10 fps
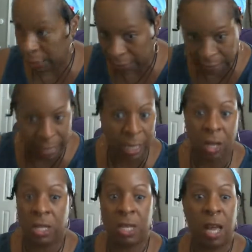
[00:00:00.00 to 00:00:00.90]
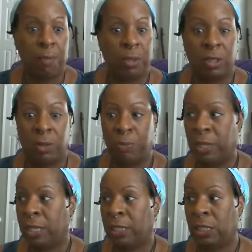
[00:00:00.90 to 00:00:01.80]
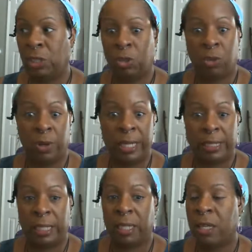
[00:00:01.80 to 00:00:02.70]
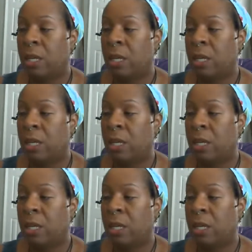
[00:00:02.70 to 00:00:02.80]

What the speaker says: to stay on top of stuff because it's so crazy.